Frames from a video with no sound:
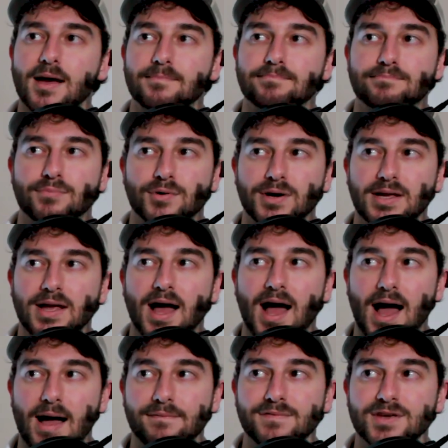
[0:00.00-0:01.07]
a pretty
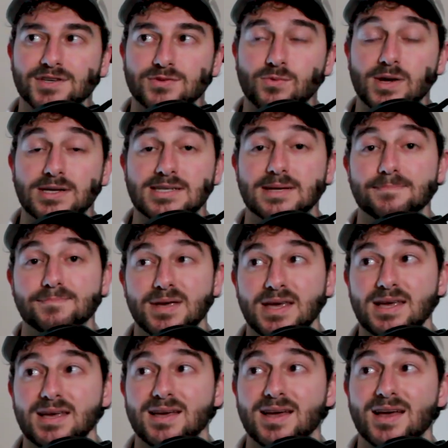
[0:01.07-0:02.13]
obvious one to
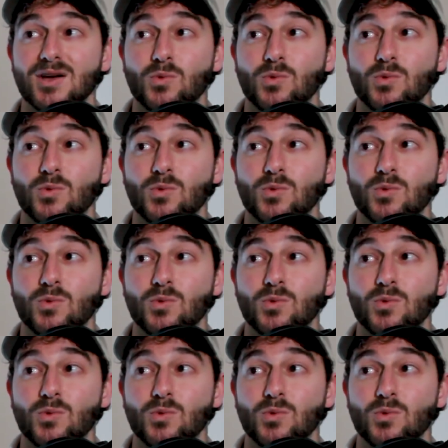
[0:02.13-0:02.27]
me,